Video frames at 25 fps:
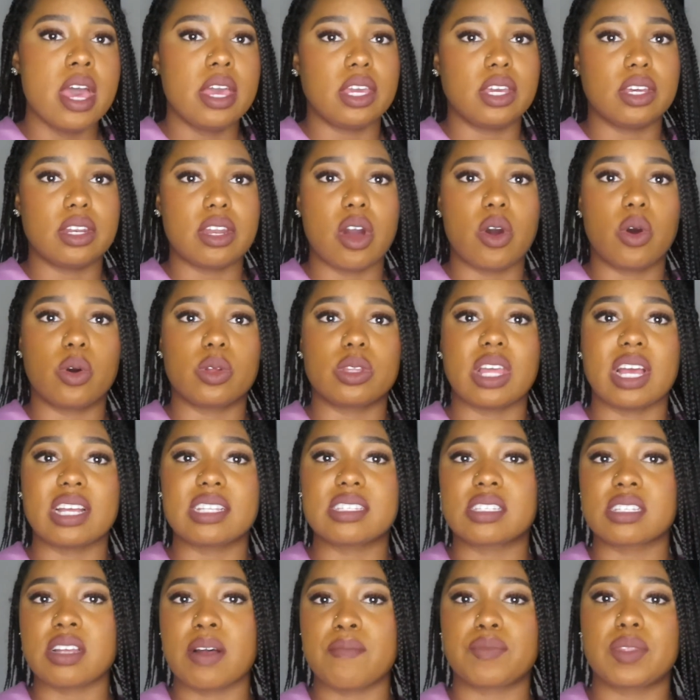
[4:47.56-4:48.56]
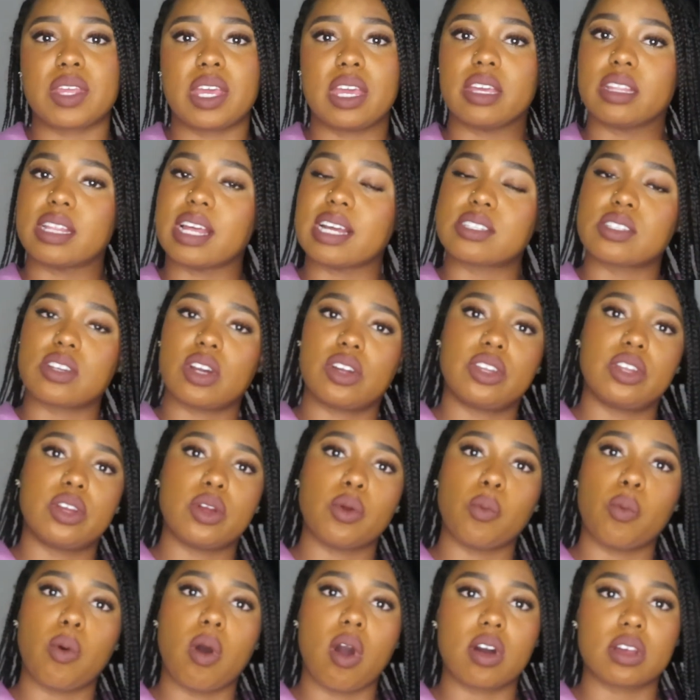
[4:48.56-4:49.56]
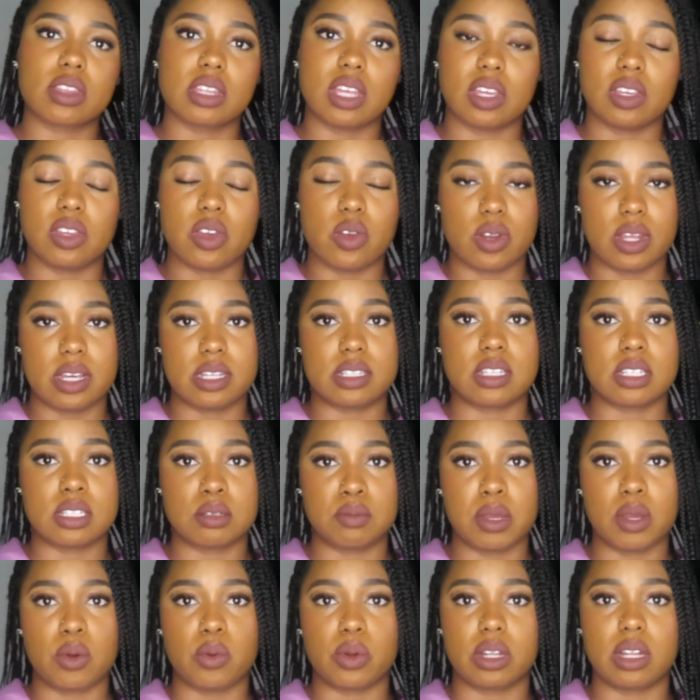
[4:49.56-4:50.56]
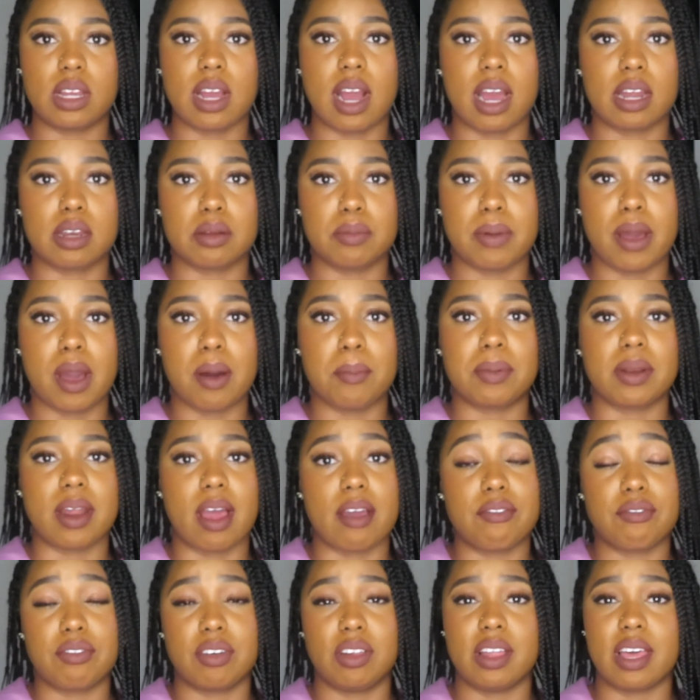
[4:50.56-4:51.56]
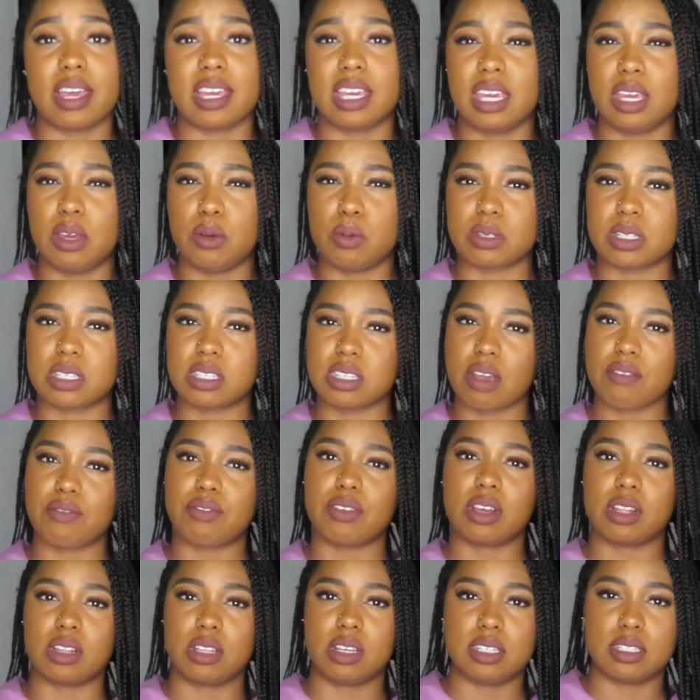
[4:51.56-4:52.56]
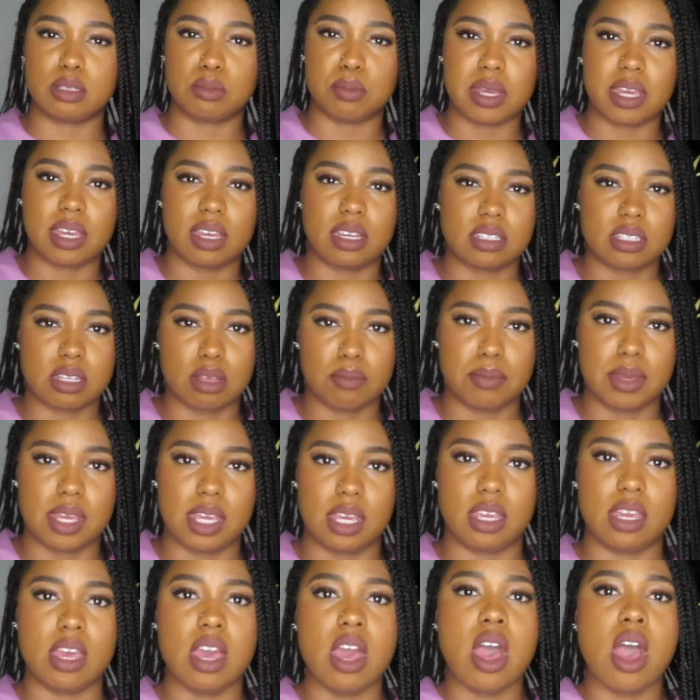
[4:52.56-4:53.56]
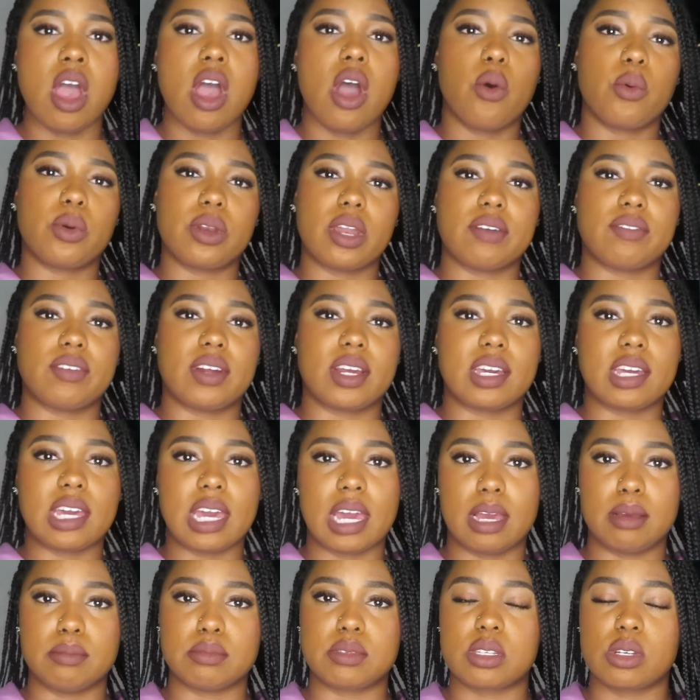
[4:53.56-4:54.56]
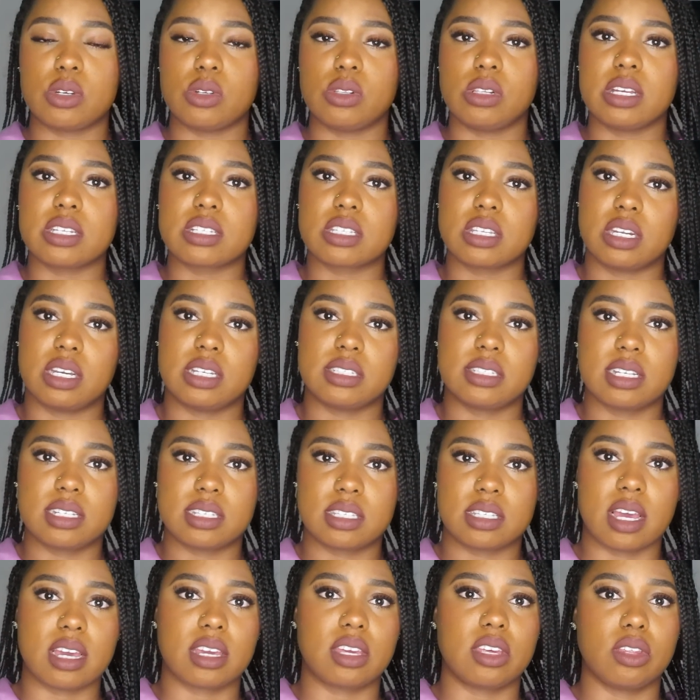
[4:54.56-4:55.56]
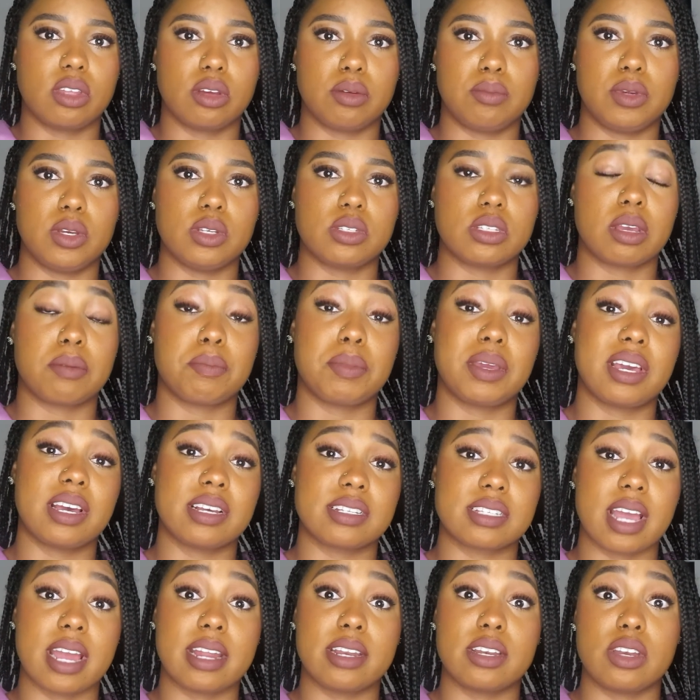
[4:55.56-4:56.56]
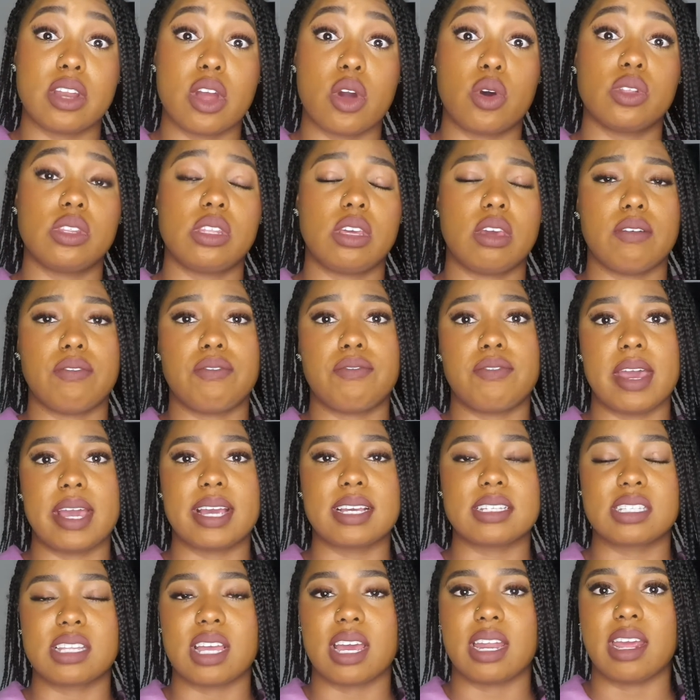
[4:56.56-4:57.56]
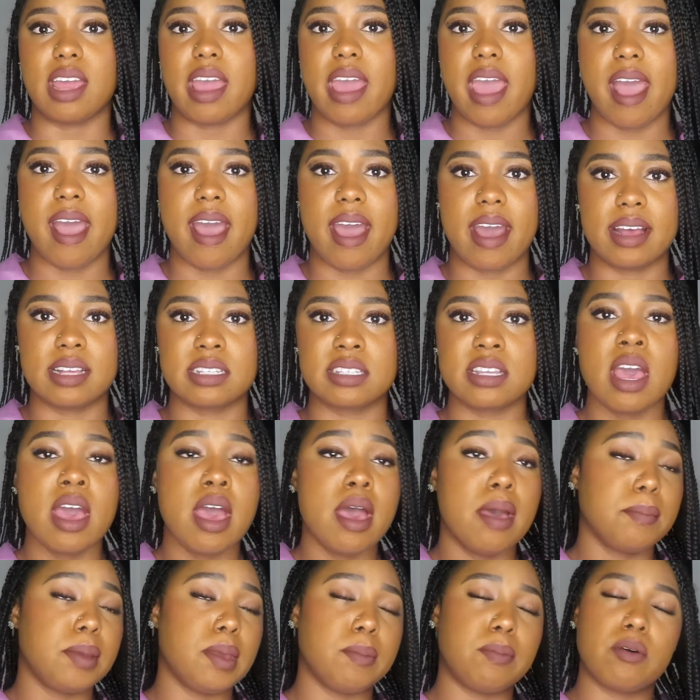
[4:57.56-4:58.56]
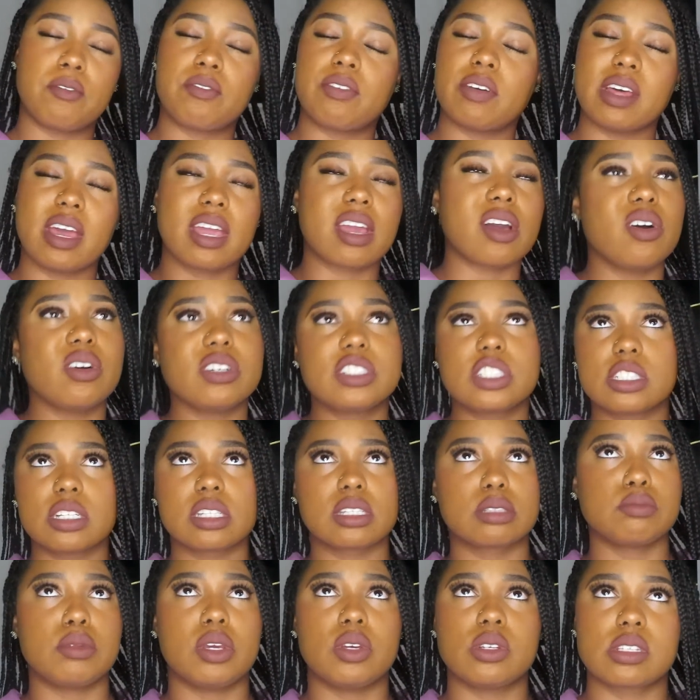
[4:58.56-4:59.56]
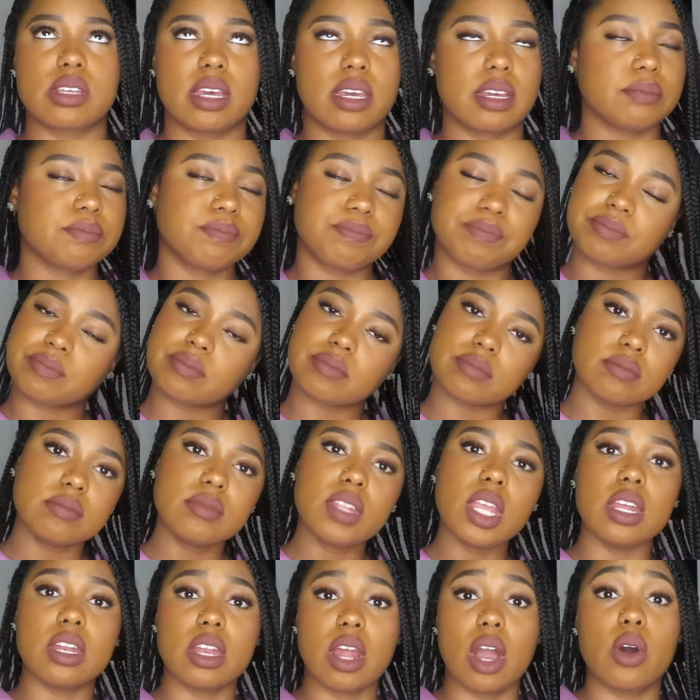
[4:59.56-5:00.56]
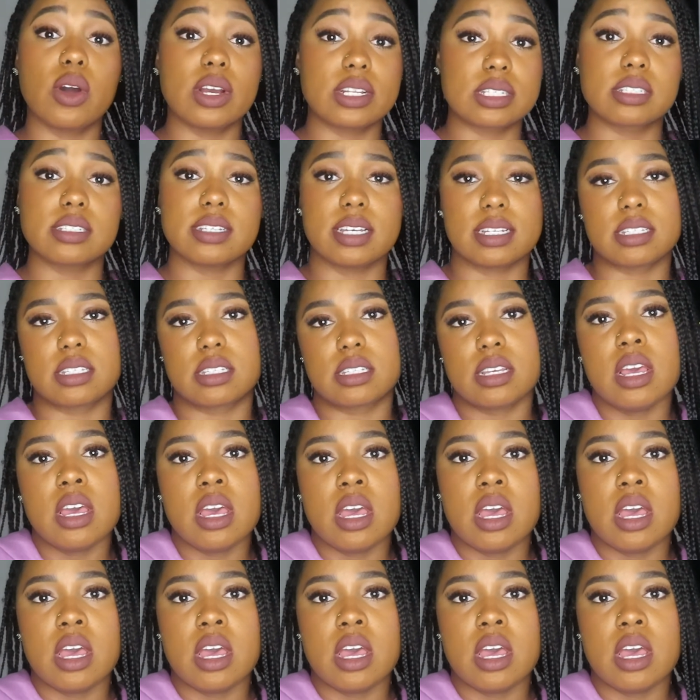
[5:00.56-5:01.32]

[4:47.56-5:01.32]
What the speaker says: you know, that's something that's on your walk that you need to speak with God about. But I feel like he was definitely speaking to me whenever it came to listening to secular music, because I know the effects that it has. People feel like, oh, it's just music. No, it's